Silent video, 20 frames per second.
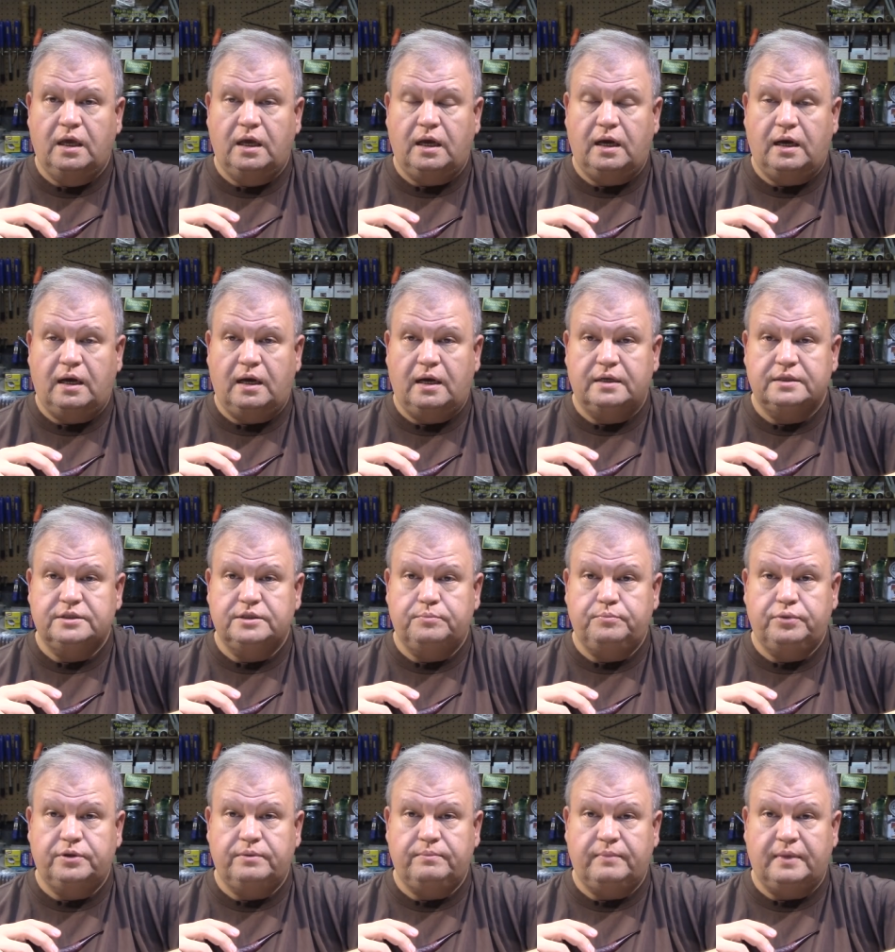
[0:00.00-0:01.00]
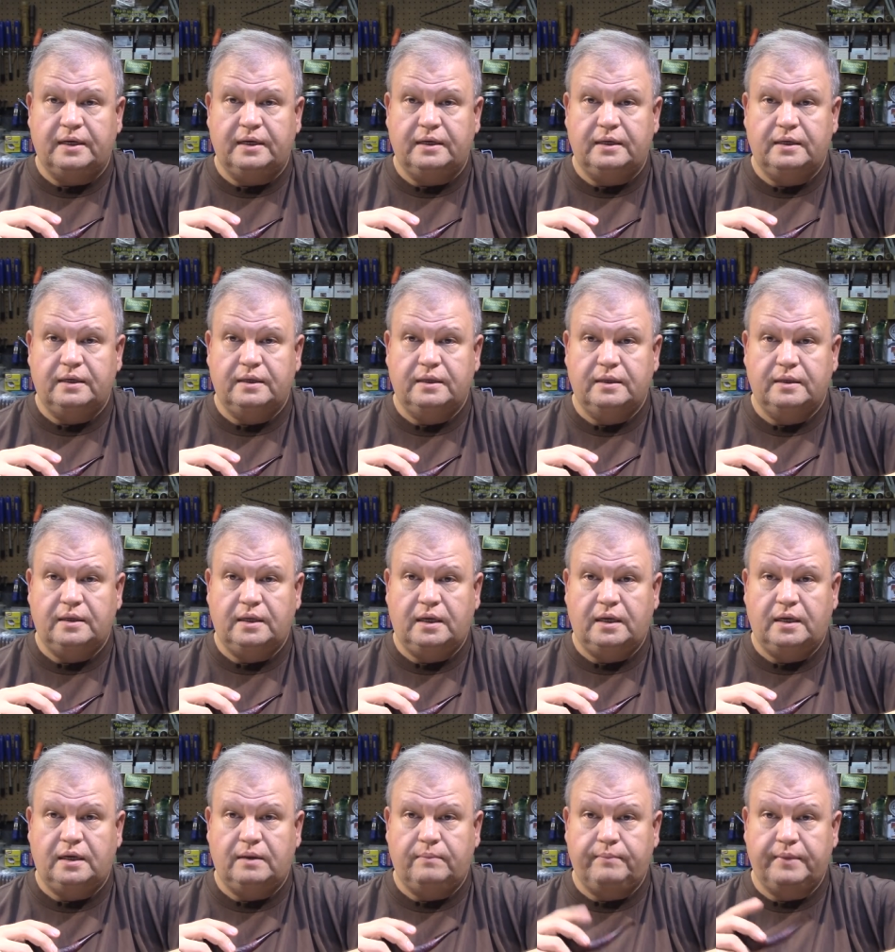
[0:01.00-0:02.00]
uh, to put my
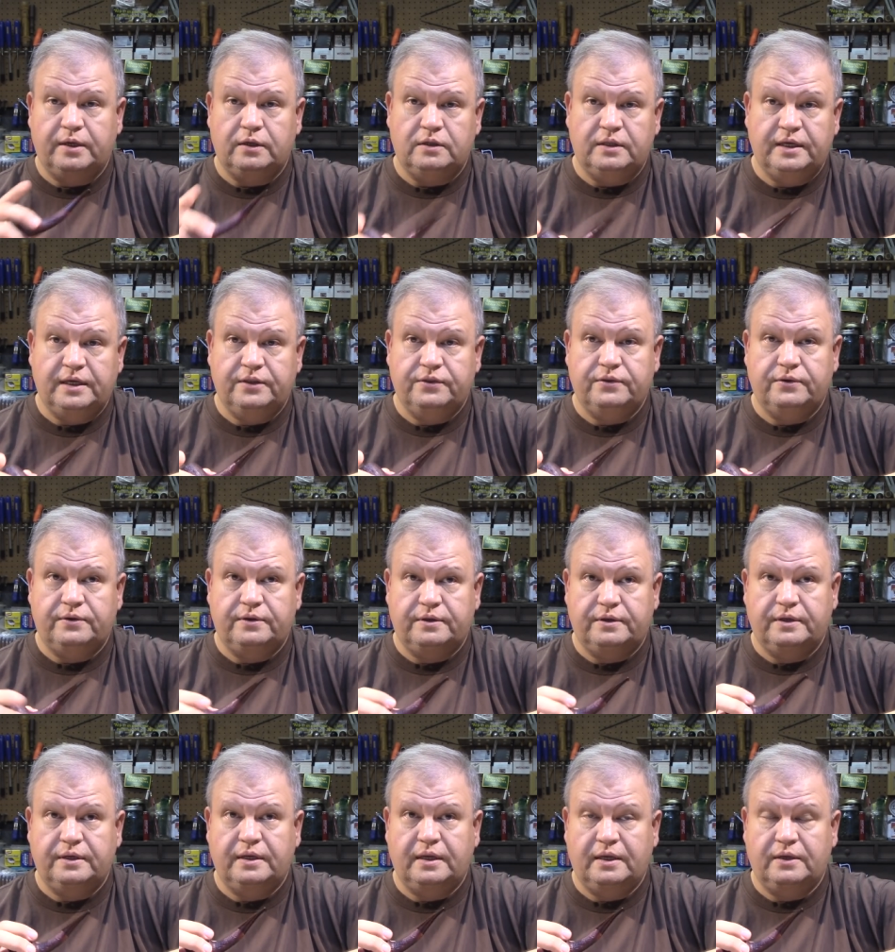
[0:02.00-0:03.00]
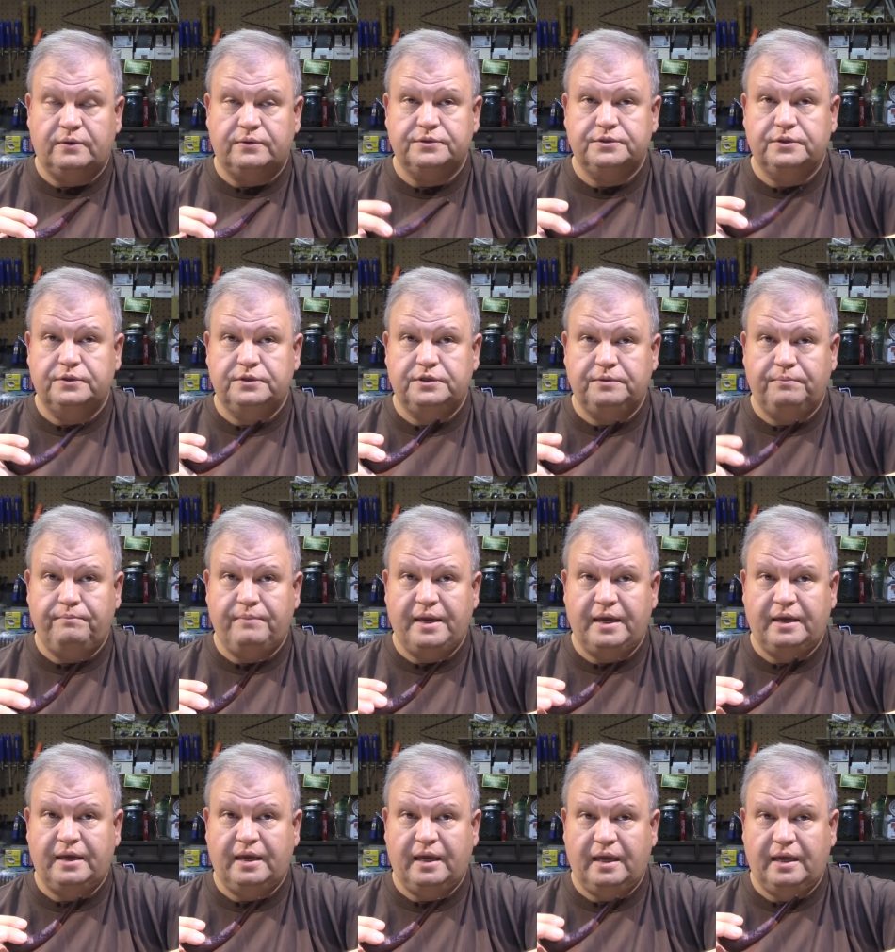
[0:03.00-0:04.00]
uh, metal lathe on and also to
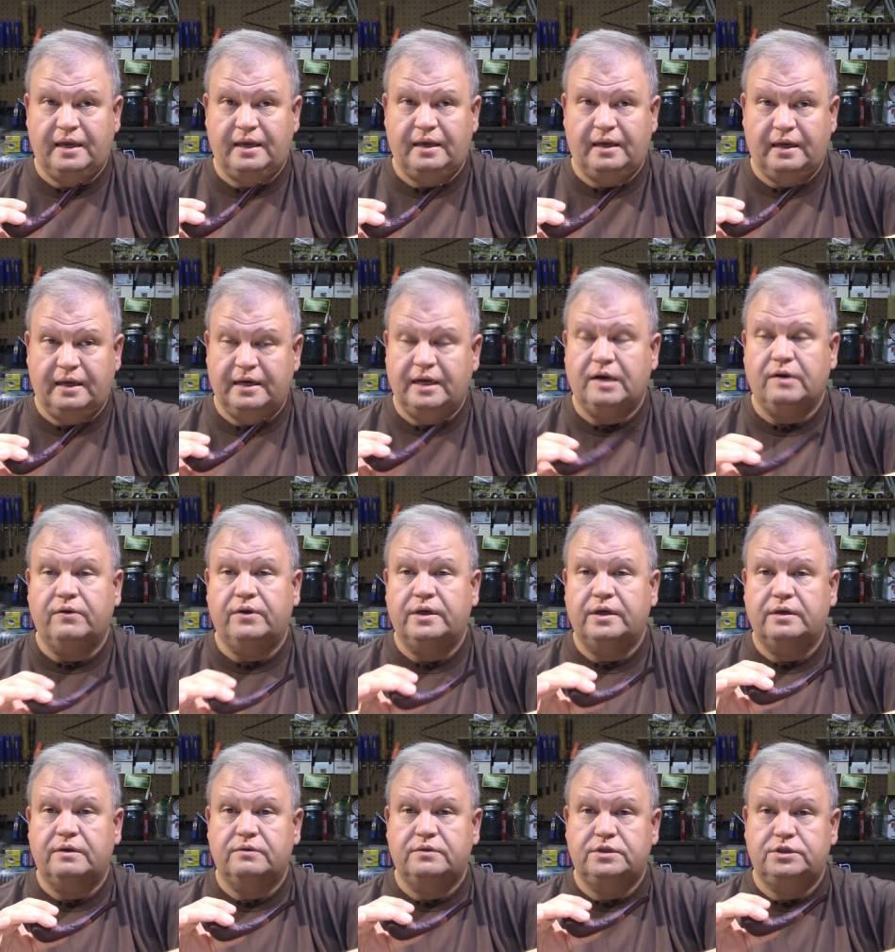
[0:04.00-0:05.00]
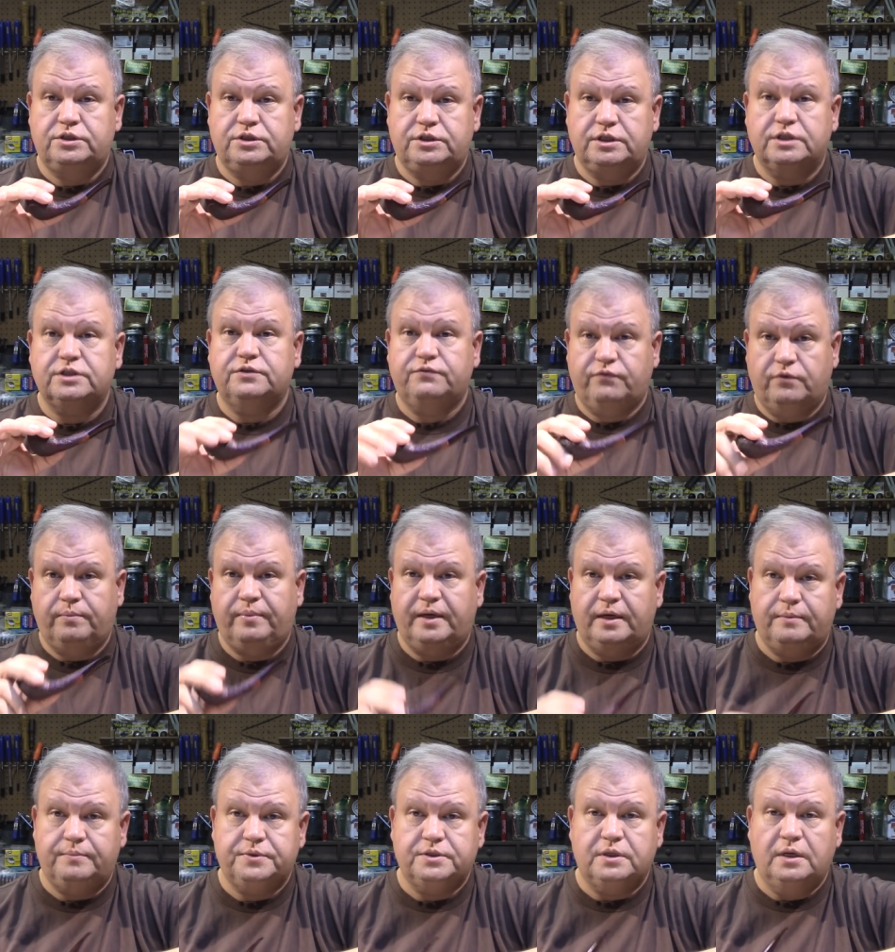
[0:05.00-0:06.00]
make a an area just for
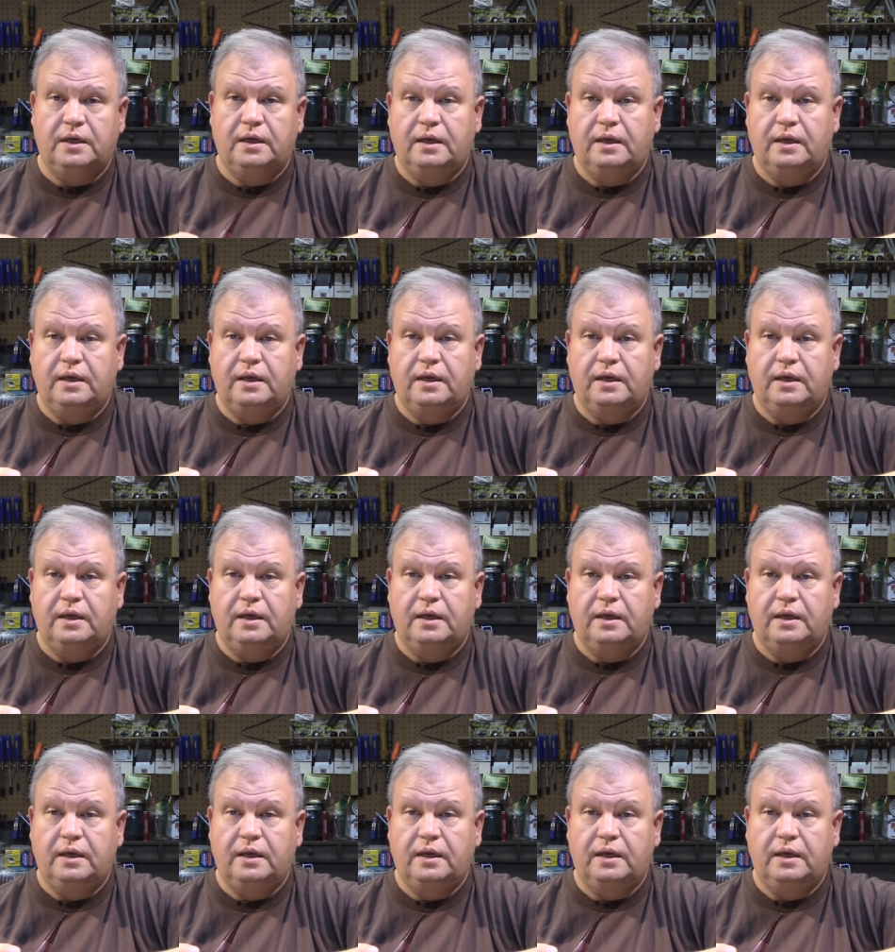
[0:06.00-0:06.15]
pipes.